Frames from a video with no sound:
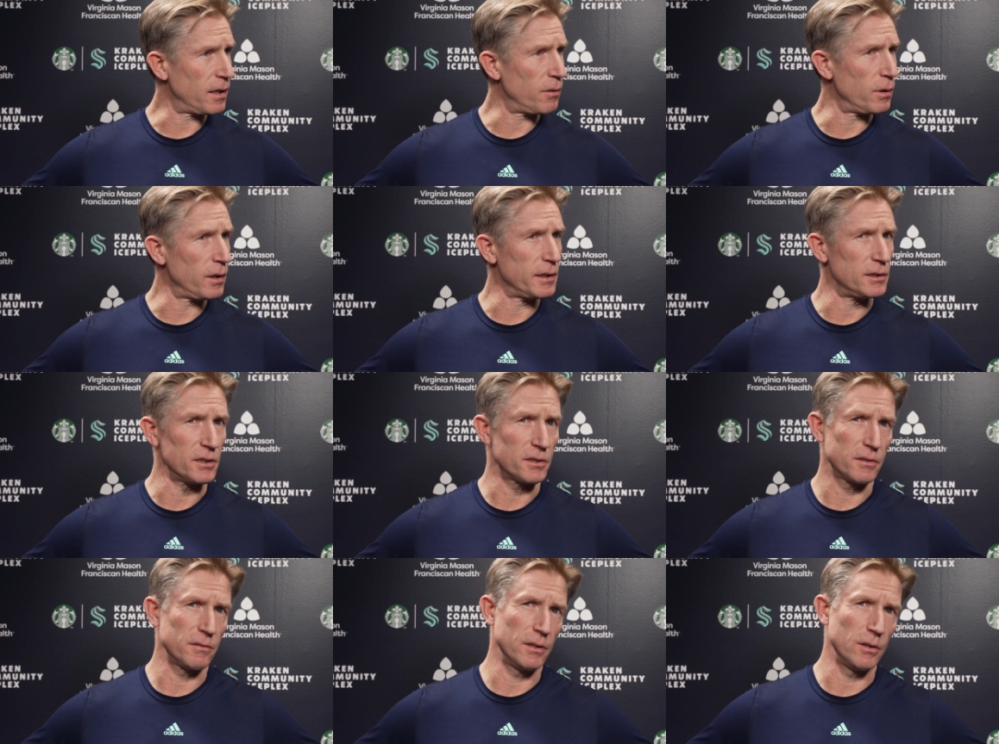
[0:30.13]
And really,
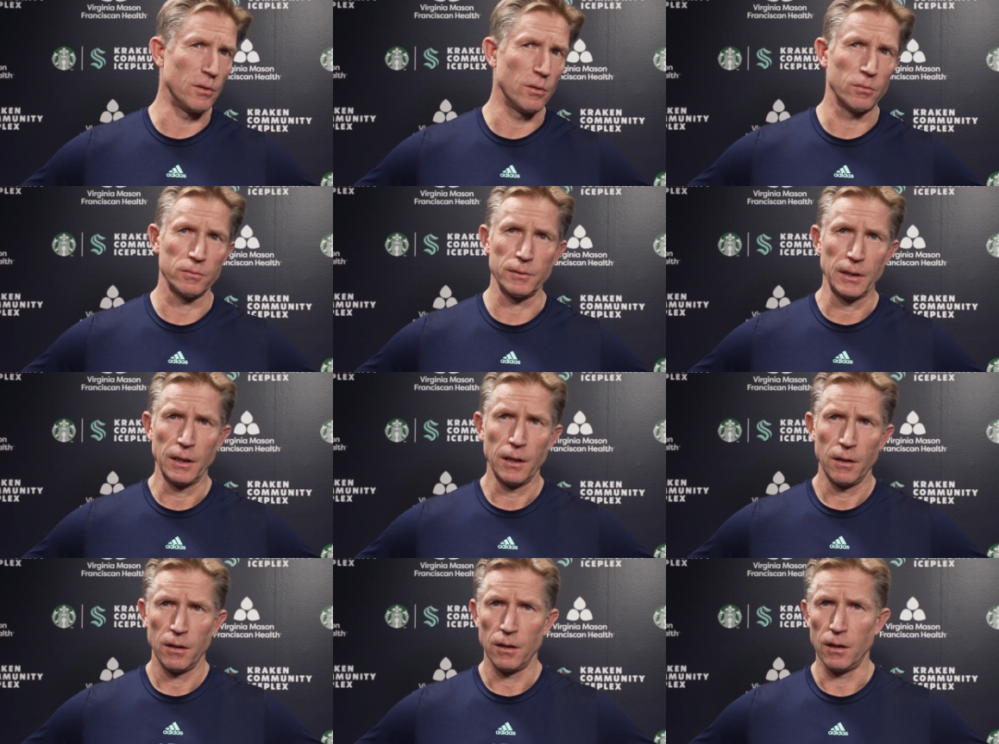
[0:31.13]
just you know,
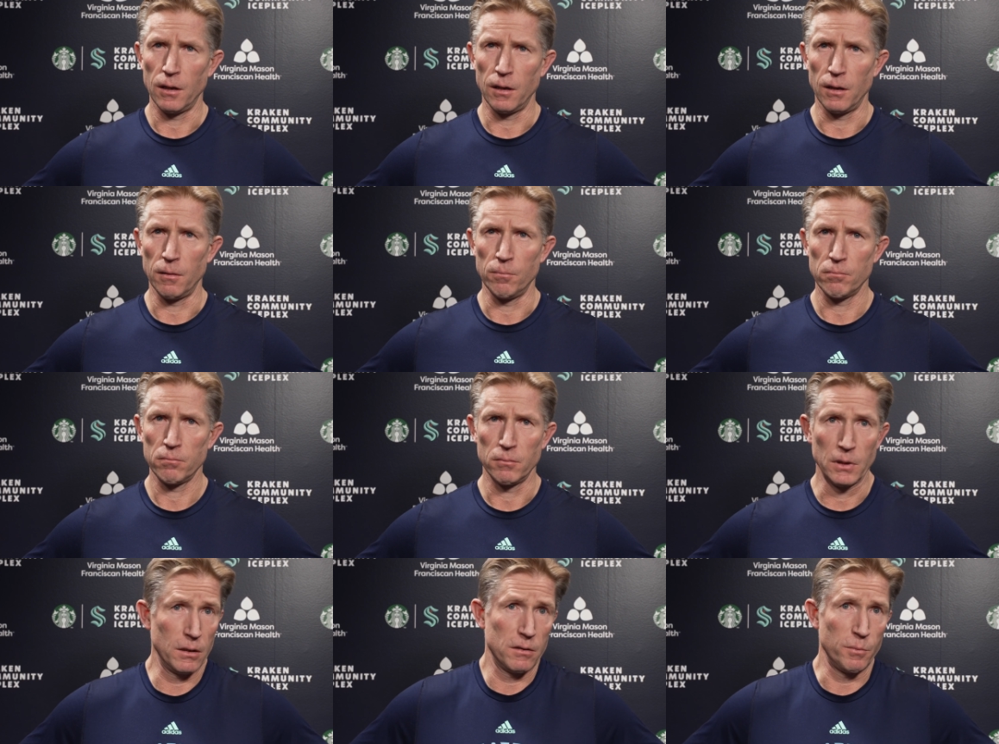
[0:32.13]
um,
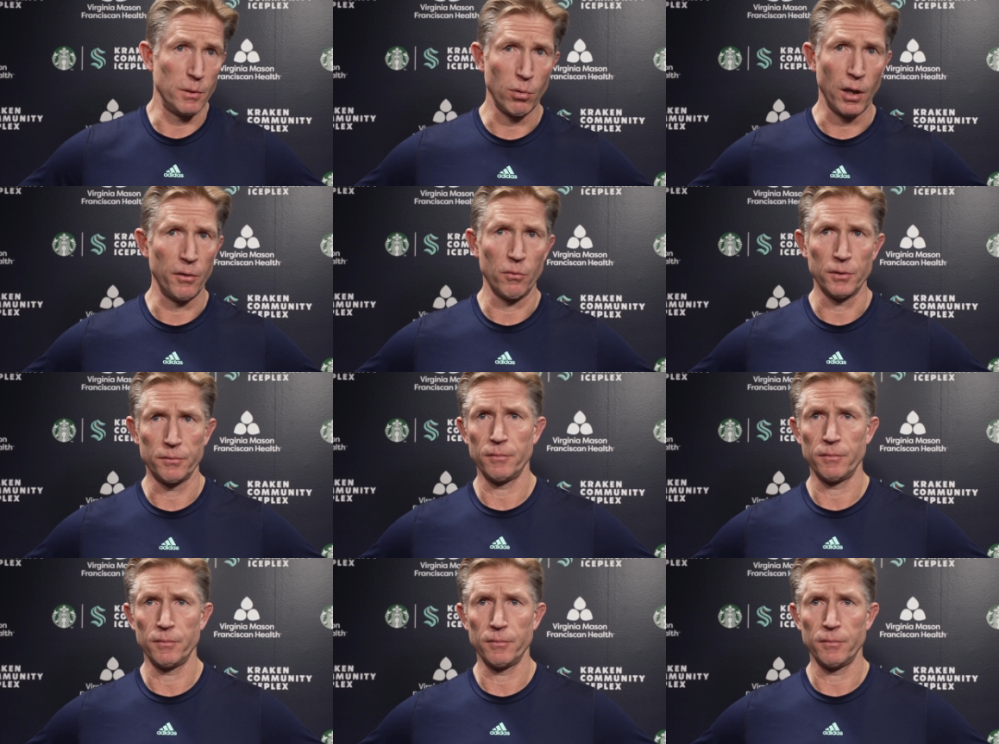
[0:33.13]
and to be blunt,